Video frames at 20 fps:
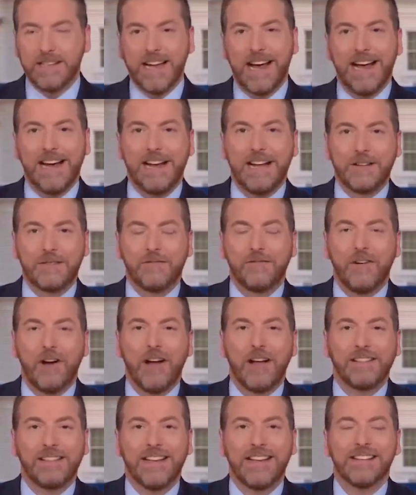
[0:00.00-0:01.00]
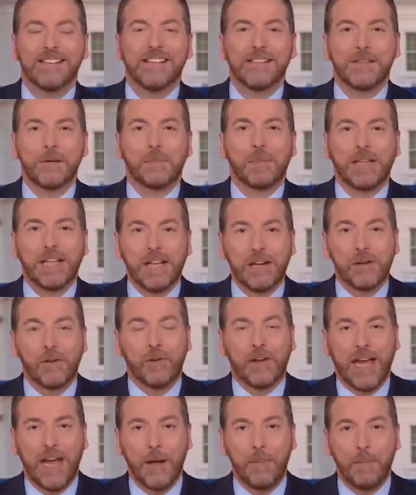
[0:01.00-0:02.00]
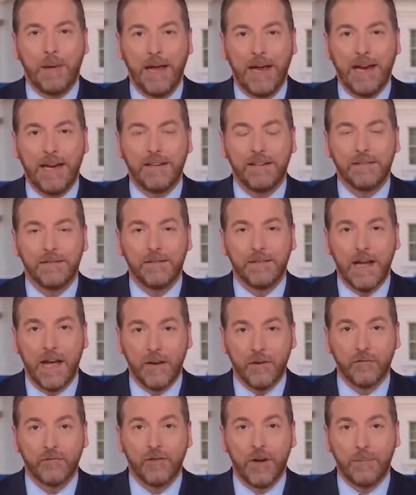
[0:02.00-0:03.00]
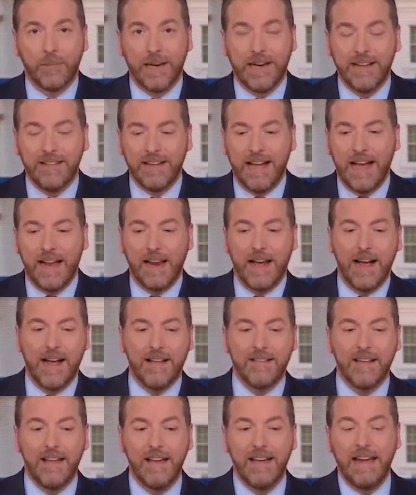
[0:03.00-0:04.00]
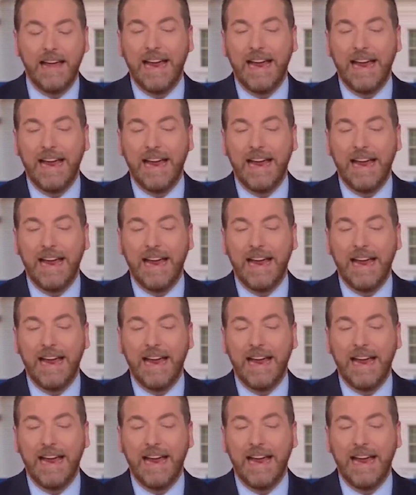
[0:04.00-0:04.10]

side has fought this as a political campaign, Donald Trump and his allies,